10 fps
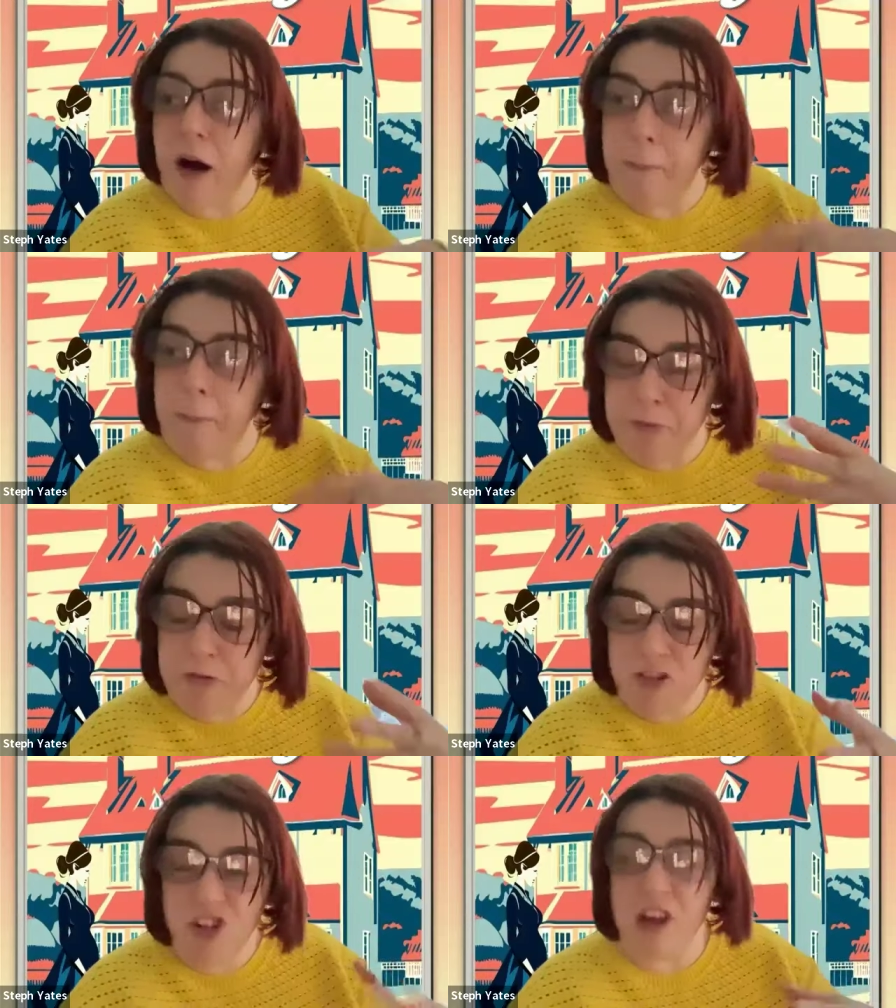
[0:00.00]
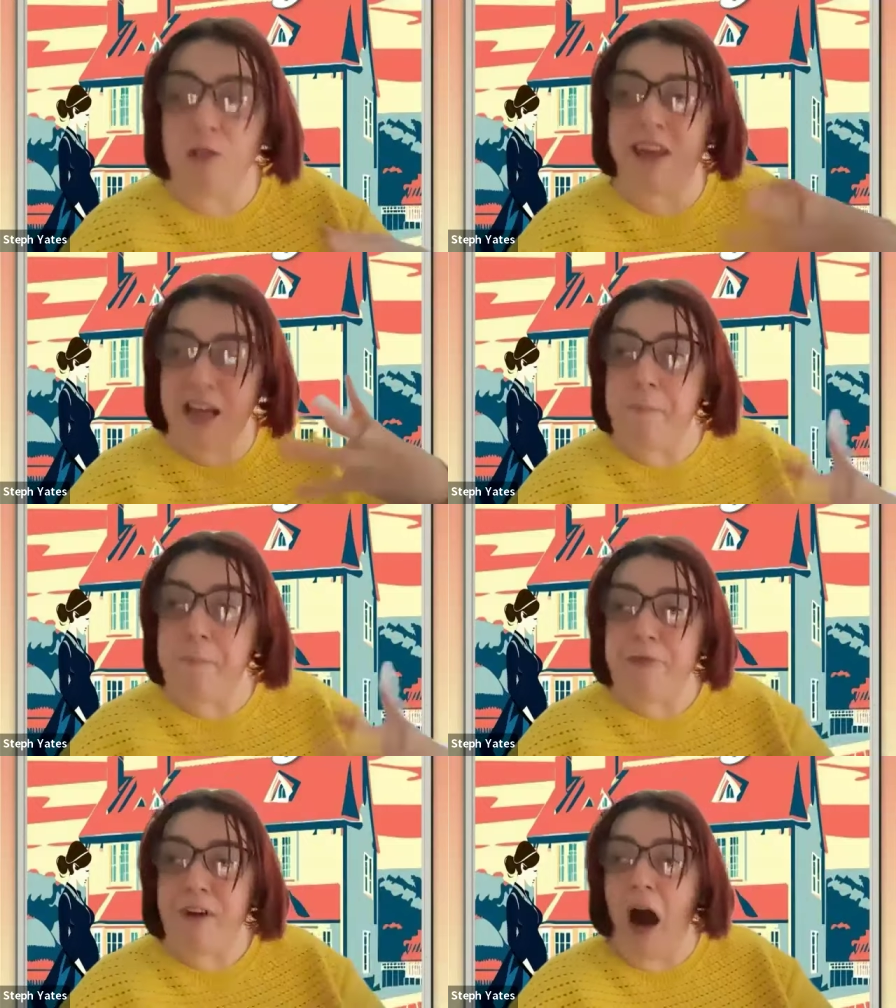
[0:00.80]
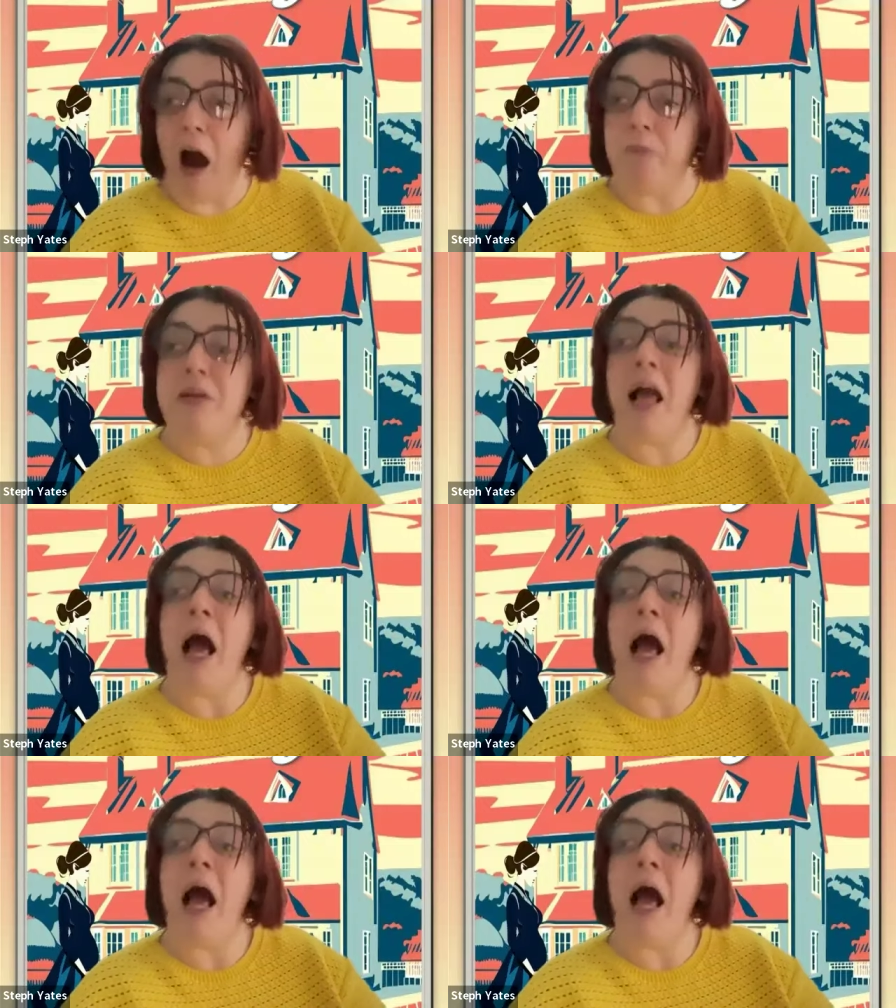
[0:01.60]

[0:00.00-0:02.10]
uh, produced and performed